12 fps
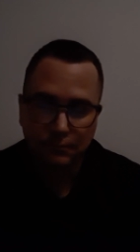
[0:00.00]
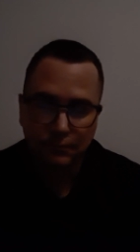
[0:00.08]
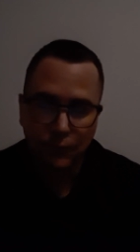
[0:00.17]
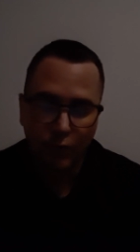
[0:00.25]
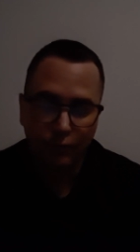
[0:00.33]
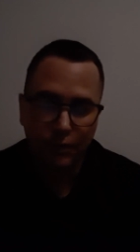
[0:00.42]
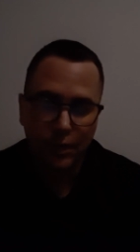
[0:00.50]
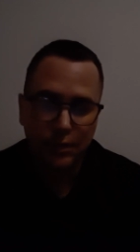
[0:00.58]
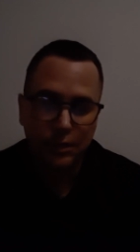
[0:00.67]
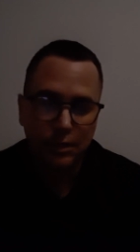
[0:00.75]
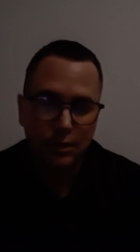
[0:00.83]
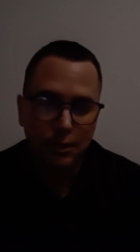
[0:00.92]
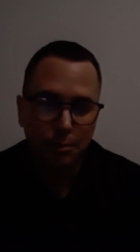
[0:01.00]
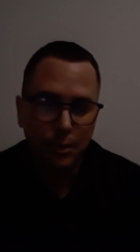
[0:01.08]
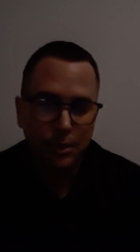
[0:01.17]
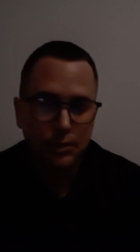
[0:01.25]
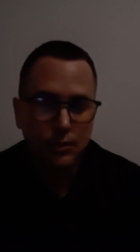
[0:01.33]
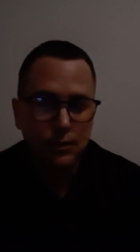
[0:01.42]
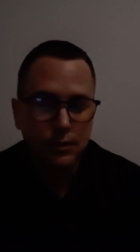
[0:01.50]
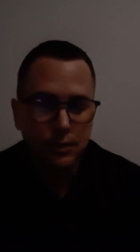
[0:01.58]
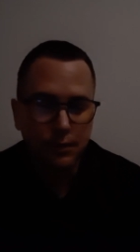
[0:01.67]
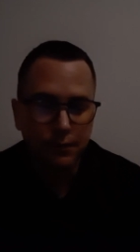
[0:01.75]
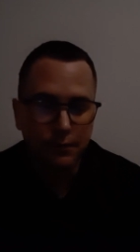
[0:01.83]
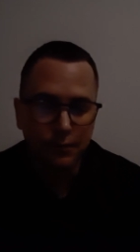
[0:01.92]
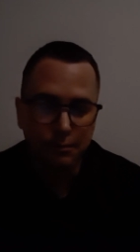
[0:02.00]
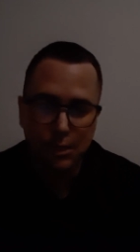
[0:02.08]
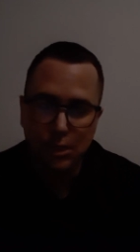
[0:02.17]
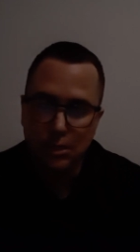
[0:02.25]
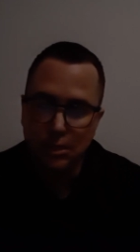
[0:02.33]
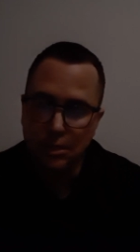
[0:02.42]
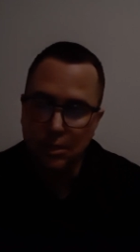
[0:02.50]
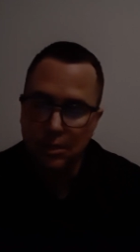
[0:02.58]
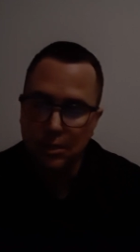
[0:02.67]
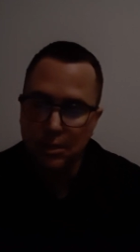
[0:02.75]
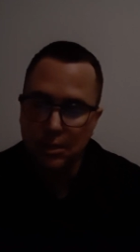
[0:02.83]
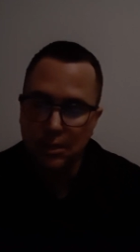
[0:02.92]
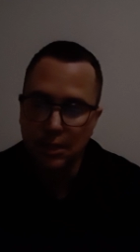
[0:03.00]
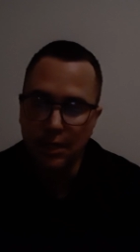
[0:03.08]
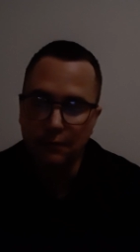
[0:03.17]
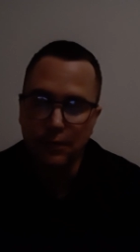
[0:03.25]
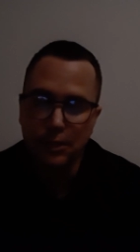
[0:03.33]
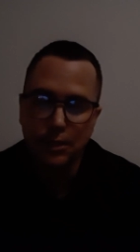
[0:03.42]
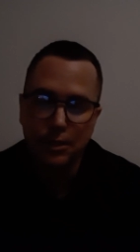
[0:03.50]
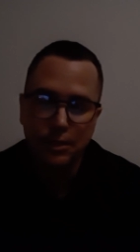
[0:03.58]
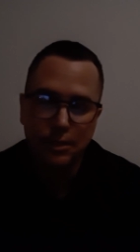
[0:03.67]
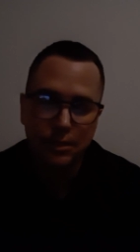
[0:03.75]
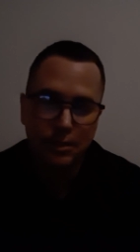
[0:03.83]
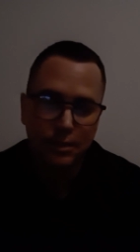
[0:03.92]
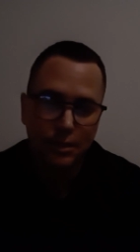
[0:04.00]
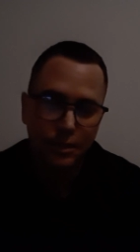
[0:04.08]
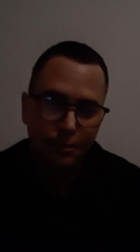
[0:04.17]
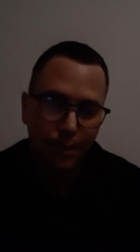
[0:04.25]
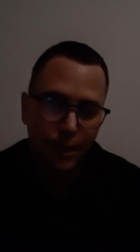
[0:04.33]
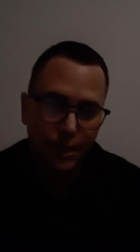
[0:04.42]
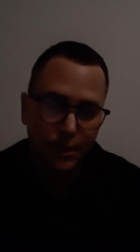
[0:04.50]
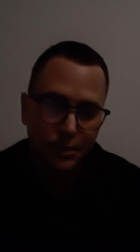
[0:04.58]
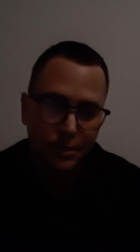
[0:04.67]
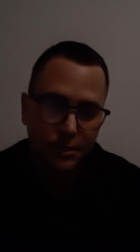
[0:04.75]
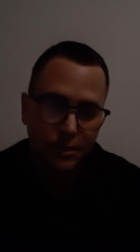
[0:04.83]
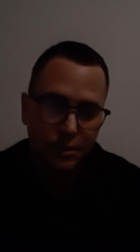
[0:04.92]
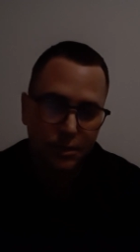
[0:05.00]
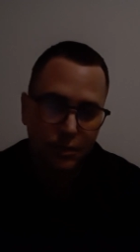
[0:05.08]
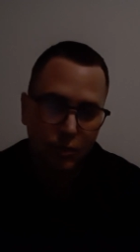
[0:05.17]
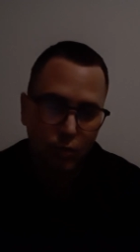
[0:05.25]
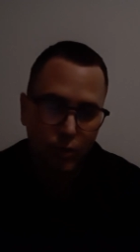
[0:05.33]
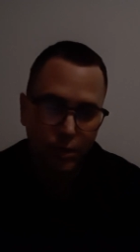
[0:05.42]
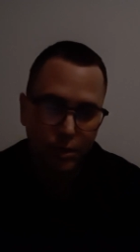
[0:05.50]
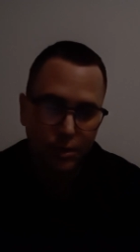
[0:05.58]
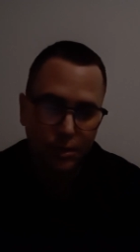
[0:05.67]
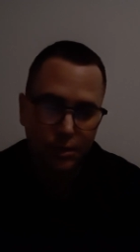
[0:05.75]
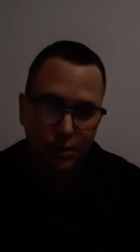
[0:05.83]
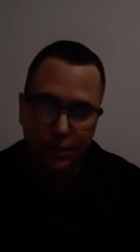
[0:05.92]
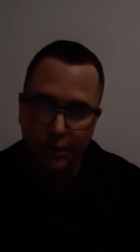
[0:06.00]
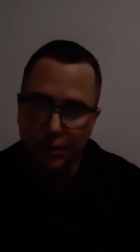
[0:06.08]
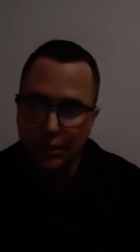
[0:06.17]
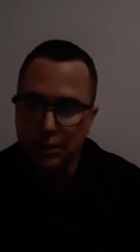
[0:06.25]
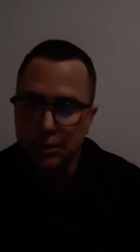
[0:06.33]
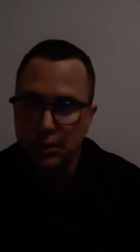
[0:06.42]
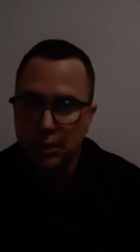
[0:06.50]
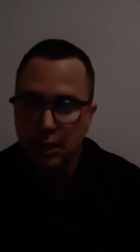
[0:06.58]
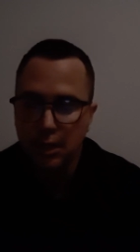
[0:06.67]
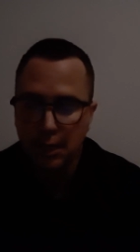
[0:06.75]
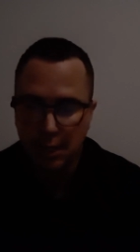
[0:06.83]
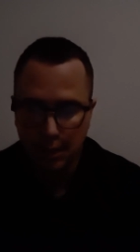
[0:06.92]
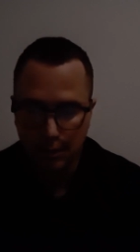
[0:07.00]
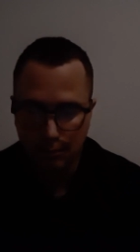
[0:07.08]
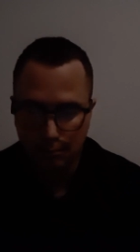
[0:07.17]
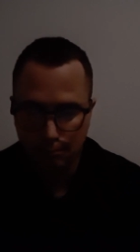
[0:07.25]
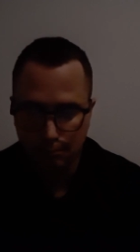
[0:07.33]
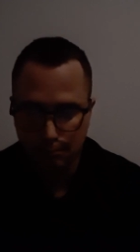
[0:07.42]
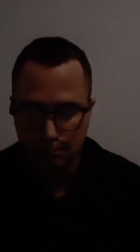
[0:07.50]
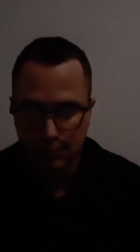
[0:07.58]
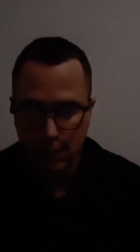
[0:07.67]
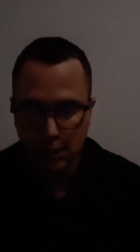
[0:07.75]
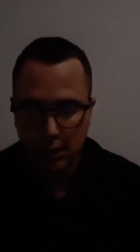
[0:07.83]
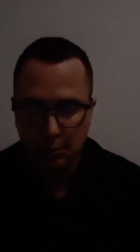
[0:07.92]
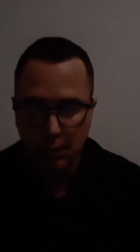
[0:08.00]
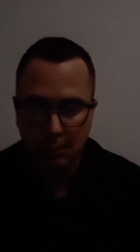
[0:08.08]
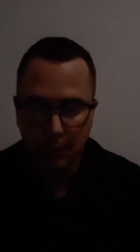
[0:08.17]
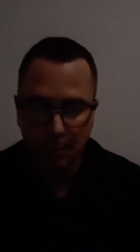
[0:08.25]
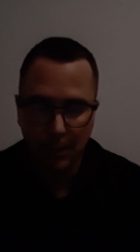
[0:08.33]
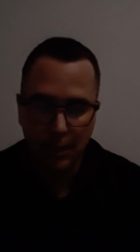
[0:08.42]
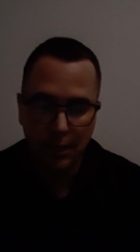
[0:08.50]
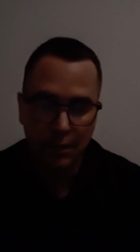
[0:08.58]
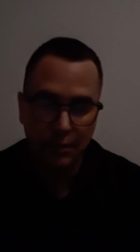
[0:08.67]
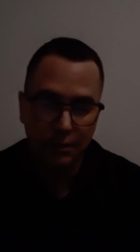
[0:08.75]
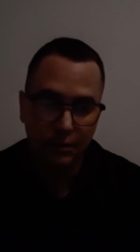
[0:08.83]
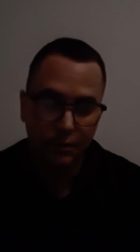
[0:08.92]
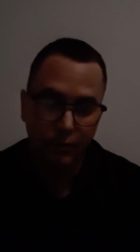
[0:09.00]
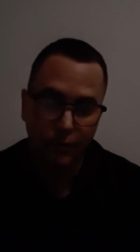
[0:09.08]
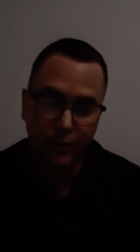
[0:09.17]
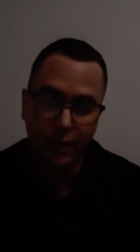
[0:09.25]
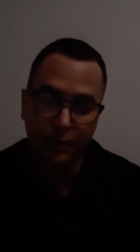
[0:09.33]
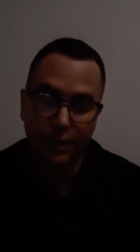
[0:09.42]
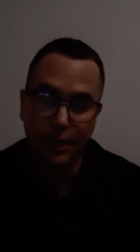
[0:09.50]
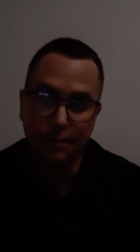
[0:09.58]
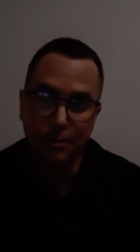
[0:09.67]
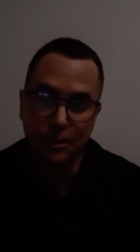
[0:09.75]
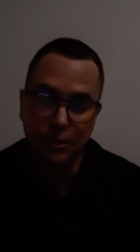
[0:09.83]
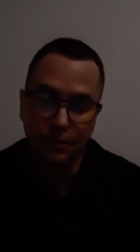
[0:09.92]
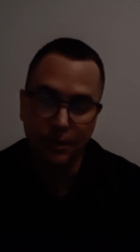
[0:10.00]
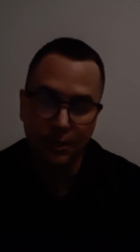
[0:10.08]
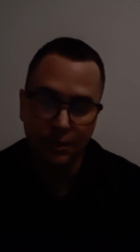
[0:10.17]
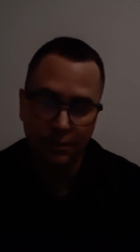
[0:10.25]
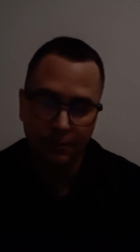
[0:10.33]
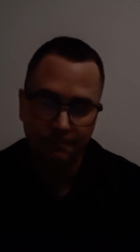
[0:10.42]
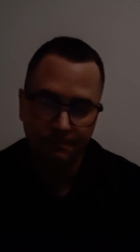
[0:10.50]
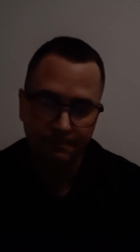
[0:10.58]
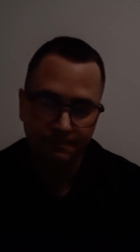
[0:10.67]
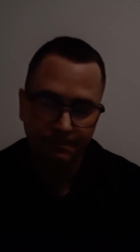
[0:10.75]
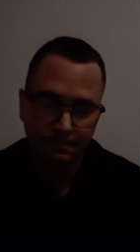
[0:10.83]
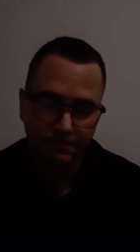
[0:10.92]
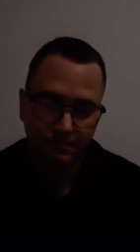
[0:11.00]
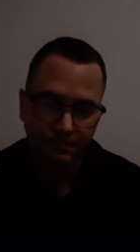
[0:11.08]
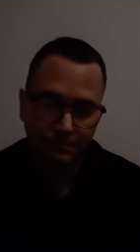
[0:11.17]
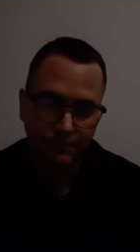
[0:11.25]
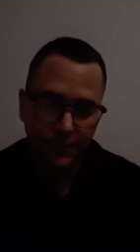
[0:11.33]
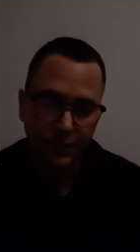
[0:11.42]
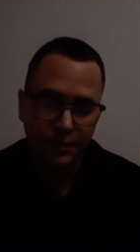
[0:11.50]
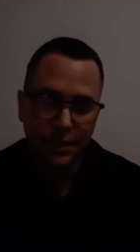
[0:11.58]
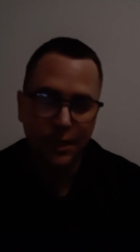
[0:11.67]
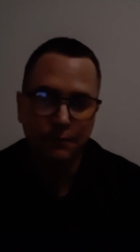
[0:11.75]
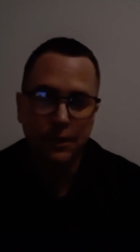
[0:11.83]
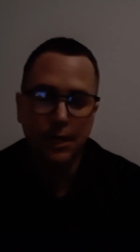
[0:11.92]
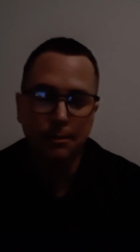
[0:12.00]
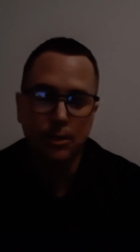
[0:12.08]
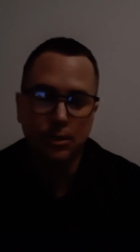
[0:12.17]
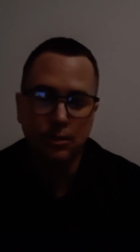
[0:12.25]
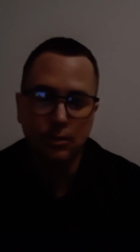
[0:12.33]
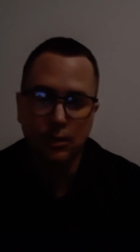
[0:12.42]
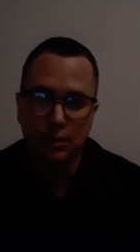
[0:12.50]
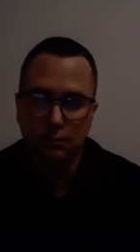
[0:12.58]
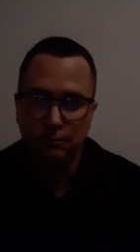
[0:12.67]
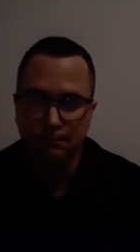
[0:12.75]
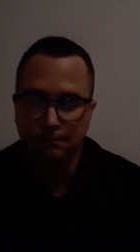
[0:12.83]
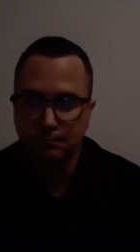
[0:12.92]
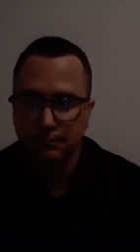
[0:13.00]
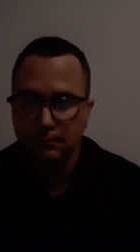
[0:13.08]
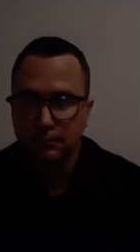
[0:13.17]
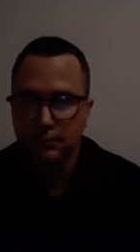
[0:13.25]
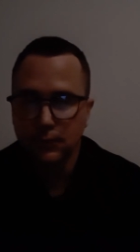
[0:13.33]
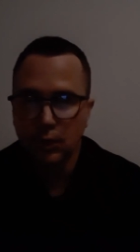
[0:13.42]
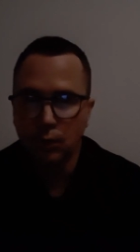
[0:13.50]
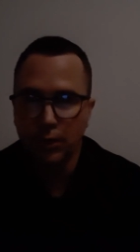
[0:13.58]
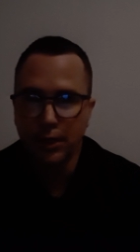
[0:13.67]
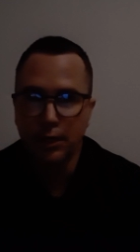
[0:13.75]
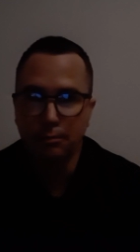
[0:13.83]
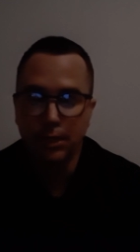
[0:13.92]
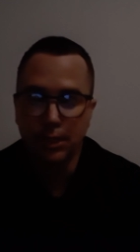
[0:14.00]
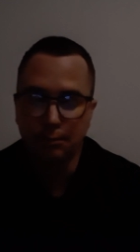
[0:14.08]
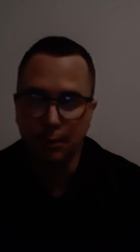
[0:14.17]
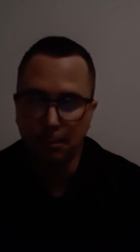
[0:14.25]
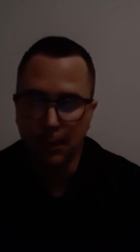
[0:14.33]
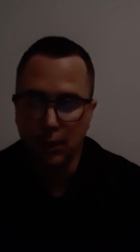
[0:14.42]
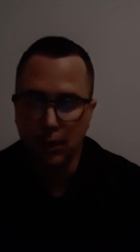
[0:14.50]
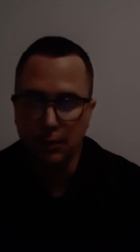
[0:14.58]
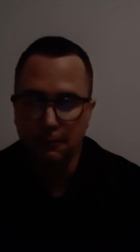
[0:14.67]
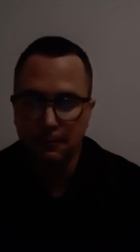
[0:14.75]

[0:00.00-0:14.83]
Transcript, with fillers: Reflecting on pieces of information I have learned in the past week, such as better to be prepared without an opportunity than to have an opportunity without being prepared,